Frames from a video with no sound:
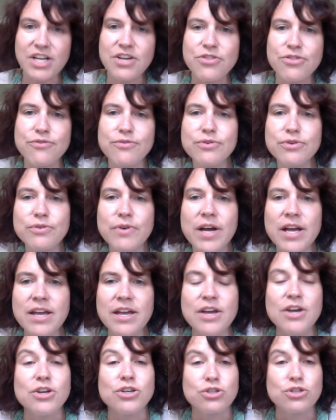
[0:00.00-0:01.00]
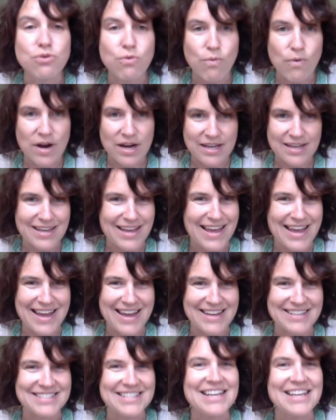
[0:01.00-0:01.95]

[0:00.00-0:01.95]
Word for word: through twenty-eight.